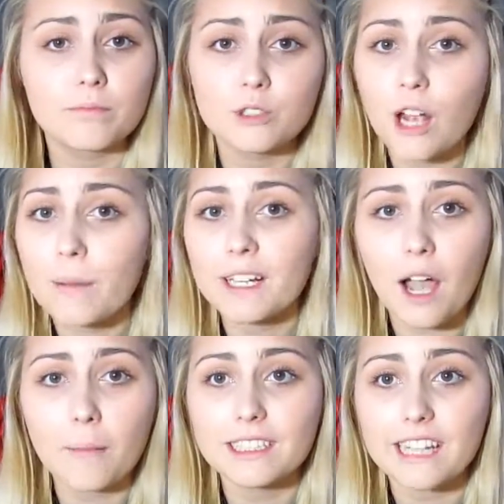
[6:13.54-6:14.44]
drop a
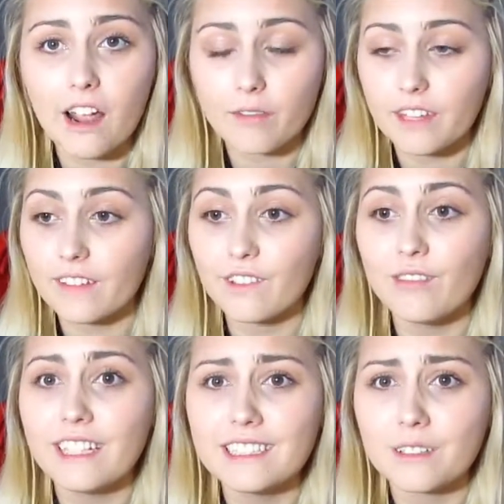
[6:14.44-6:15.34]
comment down if you
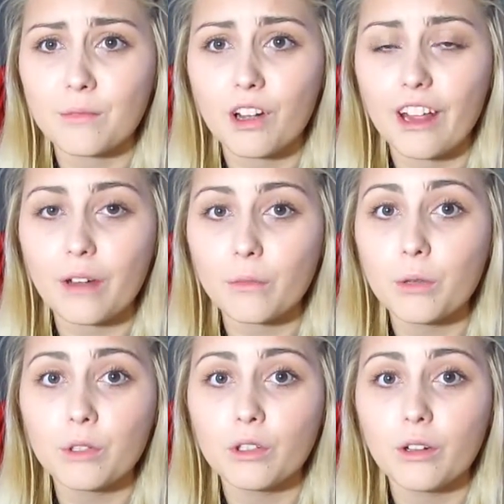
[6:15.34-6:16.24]
need someone, and
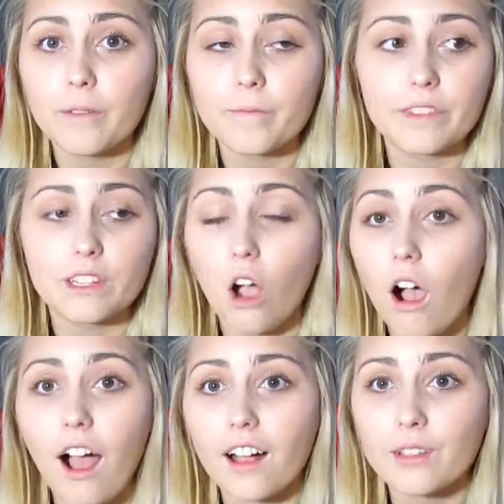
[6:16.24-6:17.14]
we will
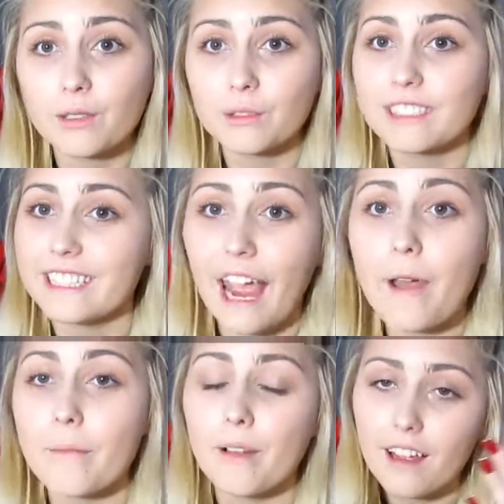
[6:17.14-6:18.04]
talk, we will
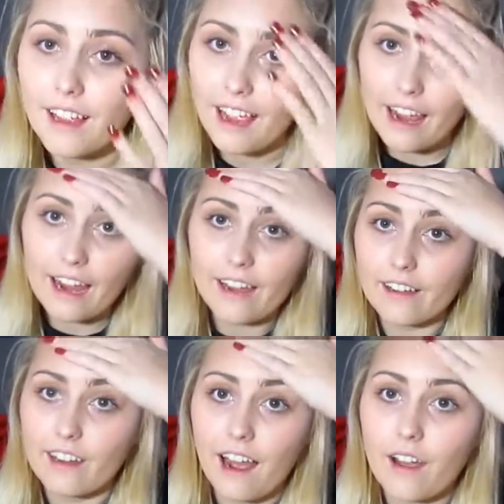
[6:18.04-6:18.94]
DM,
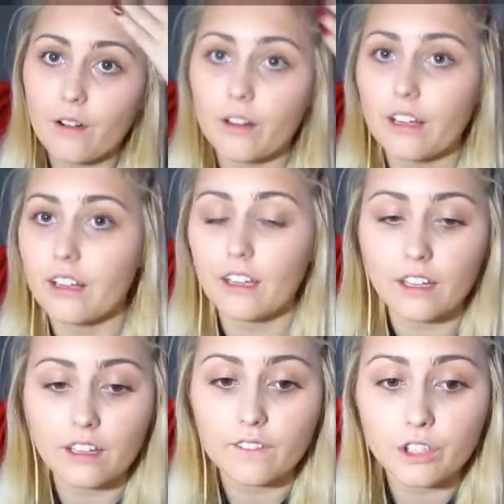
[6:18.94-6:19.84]
and
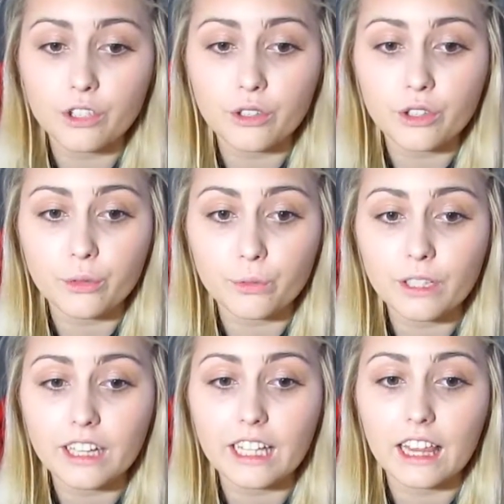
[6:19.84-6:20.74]
if you're
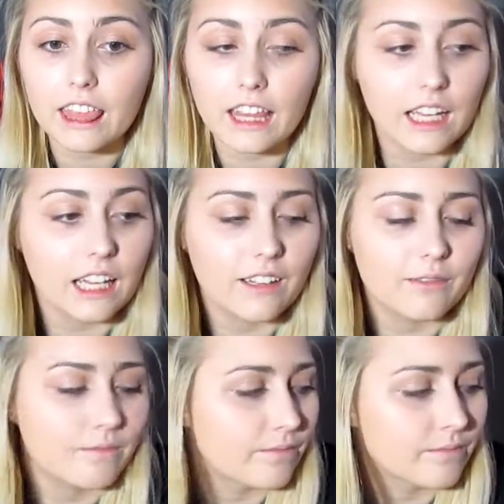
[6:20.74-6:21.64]
really thinking,